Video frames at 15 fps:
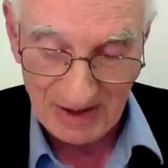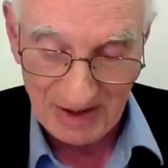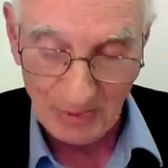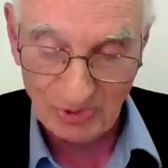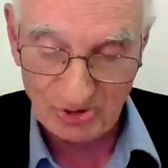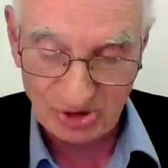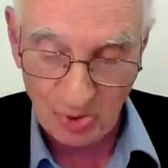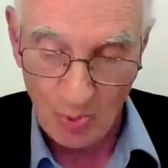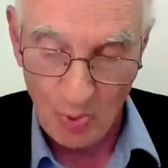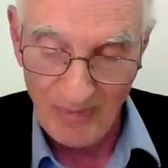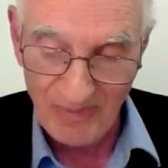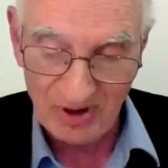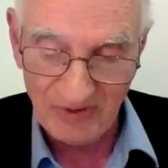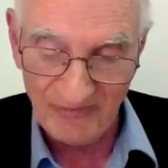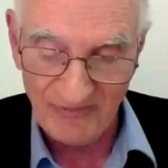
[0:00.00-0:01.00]
It was a
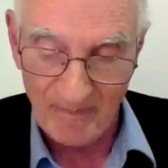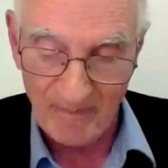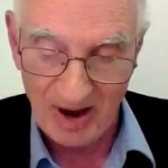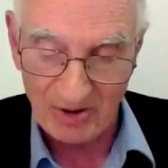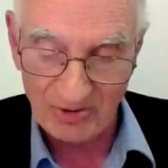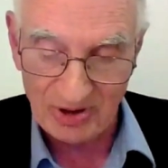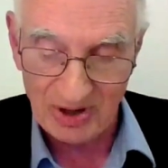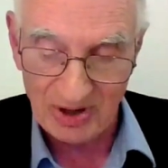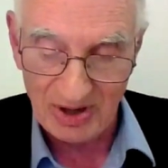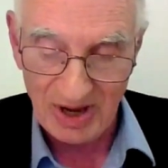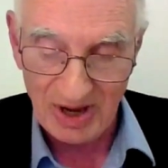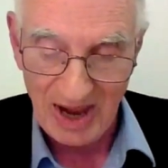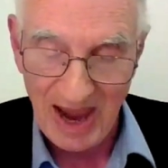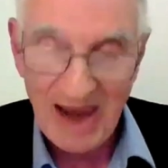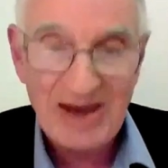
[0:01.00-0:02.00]
woman of about
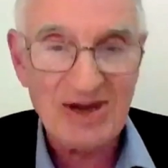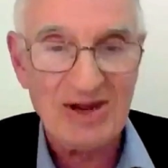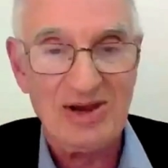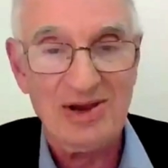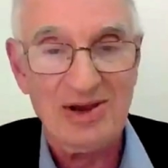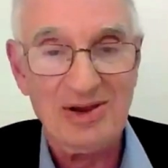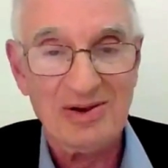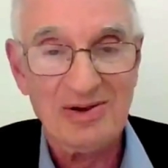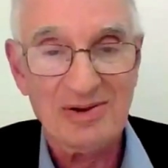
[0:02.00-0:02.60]
80,